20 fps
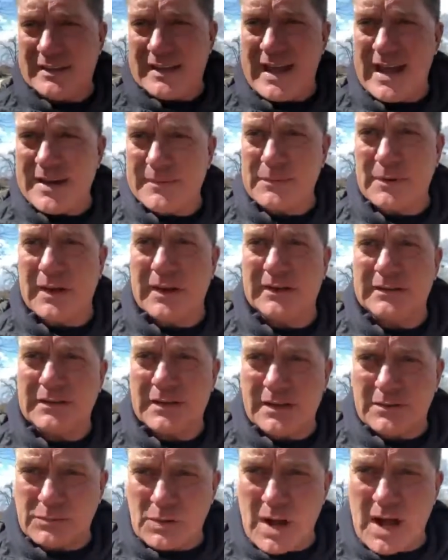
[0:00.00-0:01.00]
Cameron
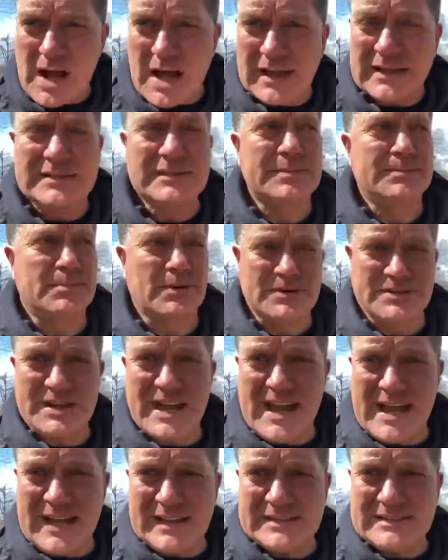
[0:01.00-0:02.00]
Ross
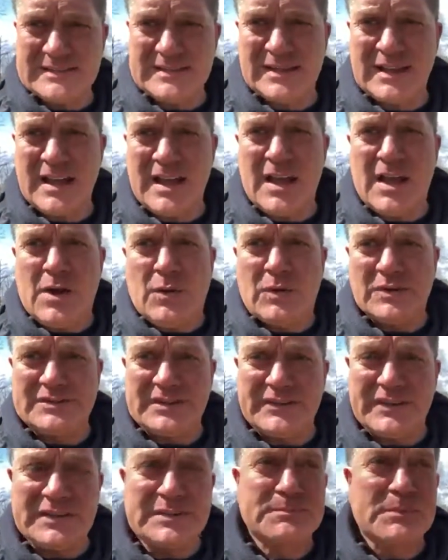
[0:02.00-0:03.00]
Burgess,
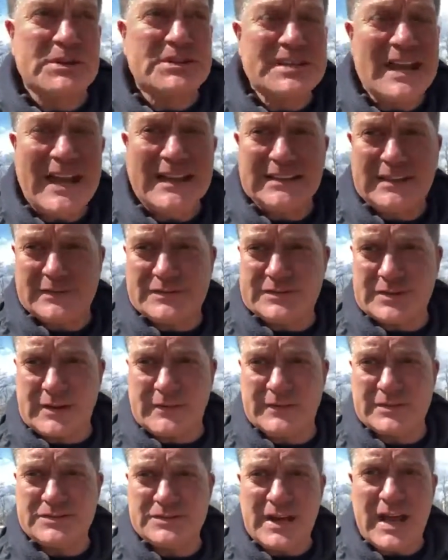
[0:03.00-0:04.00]
was in this protective
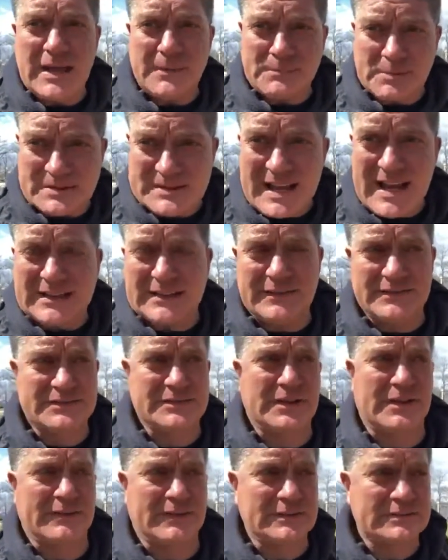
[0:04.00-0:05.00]
service, child protective
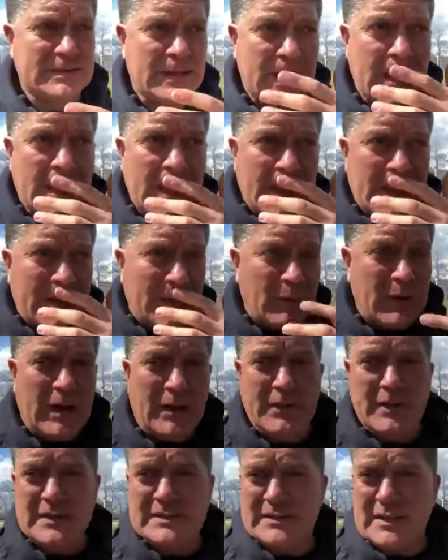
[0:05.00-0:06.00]
service.
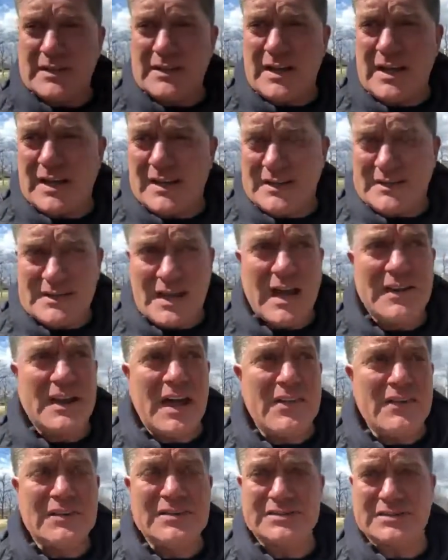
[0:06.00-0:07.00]
Well, there's
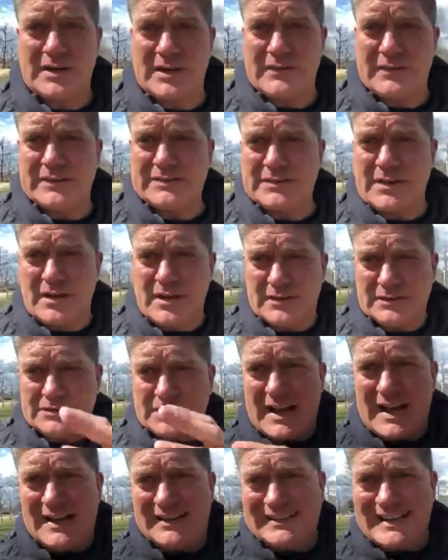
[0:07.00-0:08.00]
another service called
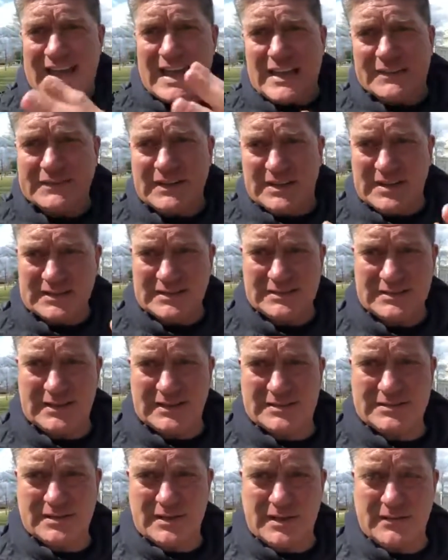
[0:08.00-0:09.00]
Child
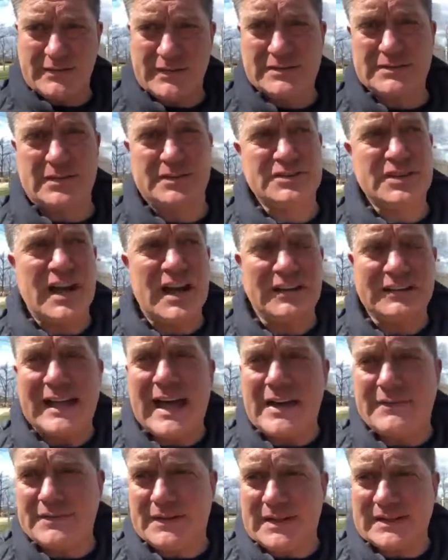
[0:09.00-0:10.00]
Advocacy Service or Child
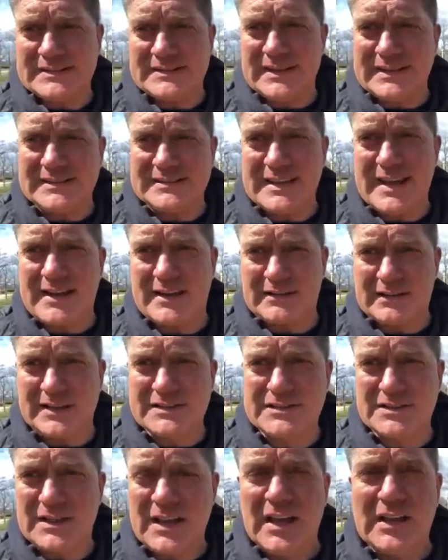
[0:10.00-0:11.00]
Advocacy Center.
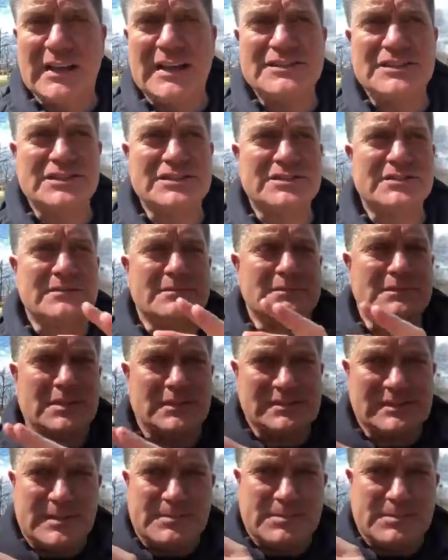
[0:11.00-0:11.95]
Let's just, to